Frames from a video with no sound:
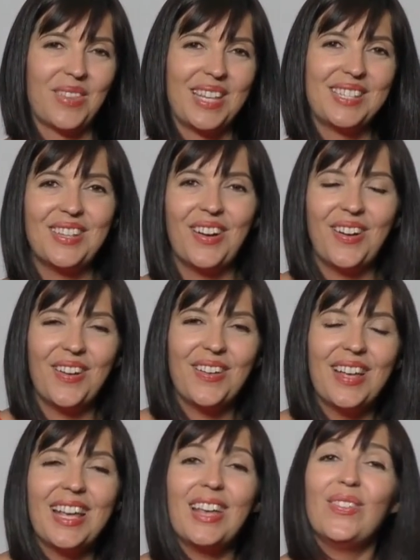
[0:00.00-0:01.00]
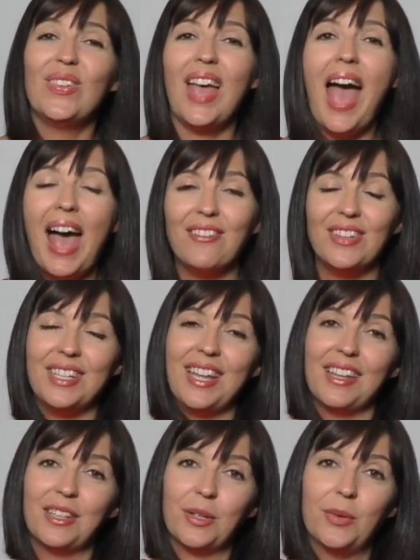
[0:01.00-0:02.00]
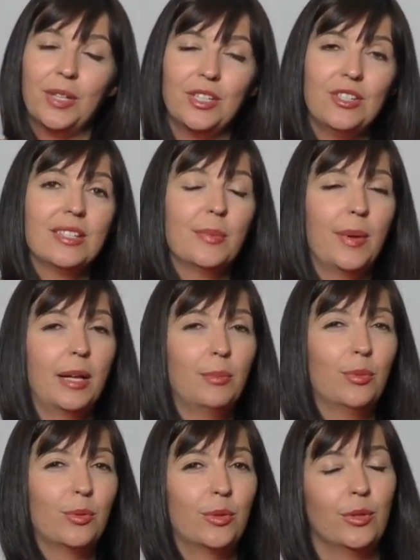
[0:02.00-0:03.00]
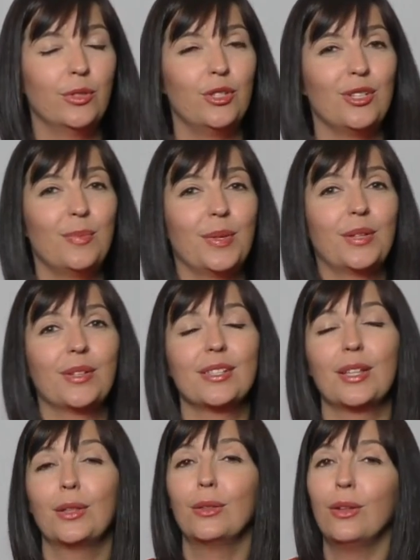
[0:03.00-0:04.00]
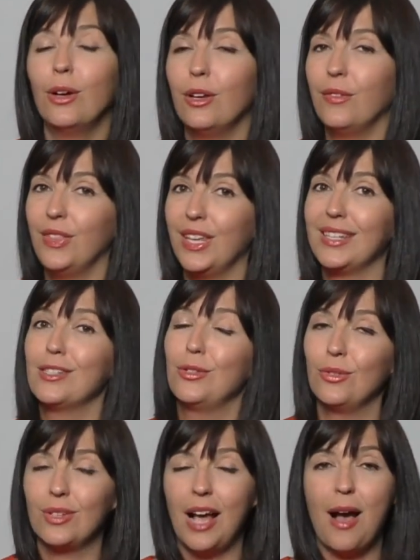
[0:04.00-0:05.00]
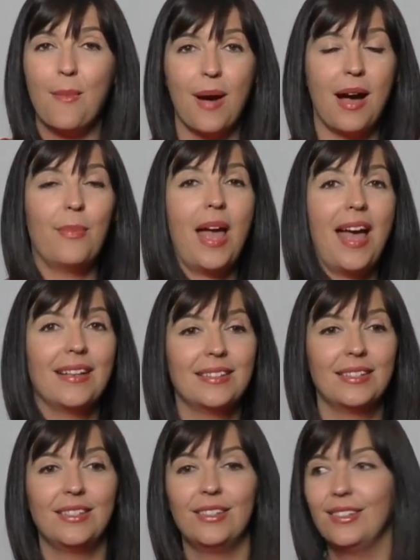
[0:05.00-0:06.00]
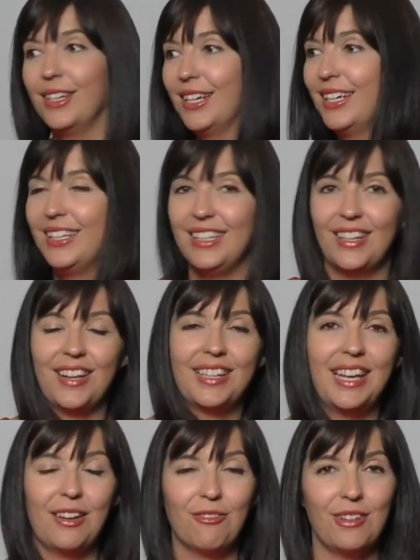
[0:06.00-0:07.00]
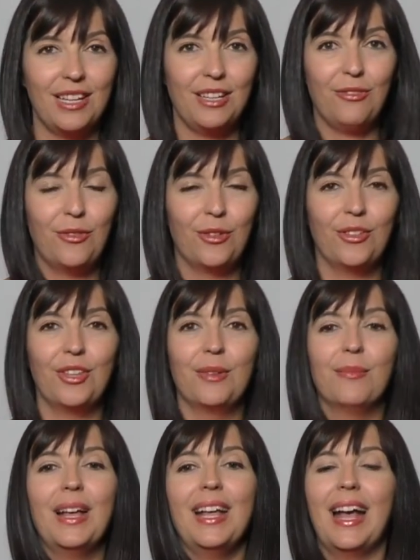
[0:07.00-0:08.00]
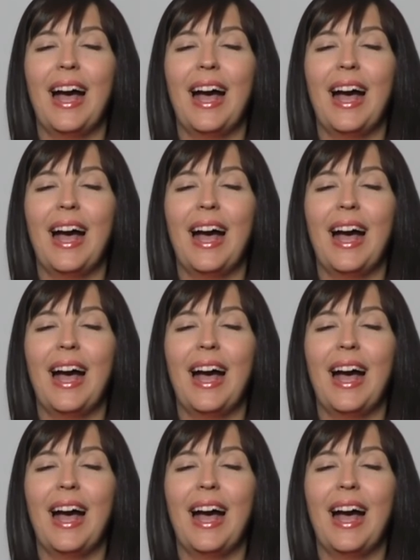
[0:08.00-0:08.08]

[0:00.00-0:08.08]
So if you have any other questions about book launches, because a lot of things do come up as you get ready for them,